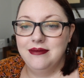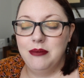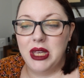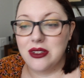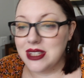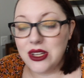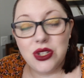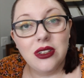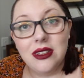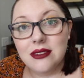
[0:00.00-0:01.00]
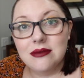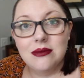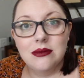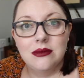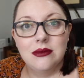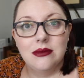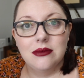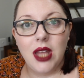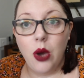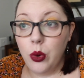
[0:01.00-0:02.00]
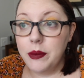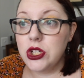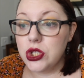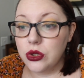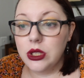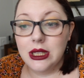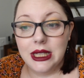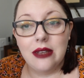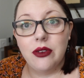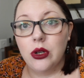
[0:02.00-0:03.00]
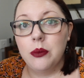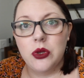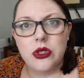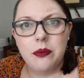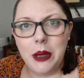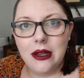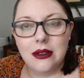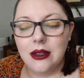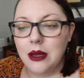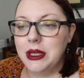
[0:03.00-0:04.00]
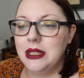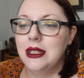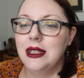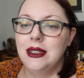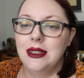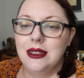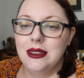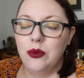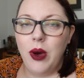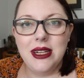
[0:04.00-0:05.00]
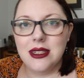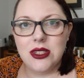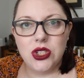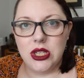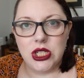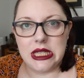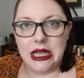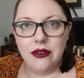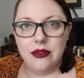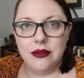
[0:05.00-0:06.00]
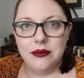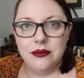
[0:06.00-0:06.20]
Because they should. A woman should leave her abusive partner. I mean, why doesn't she just leave?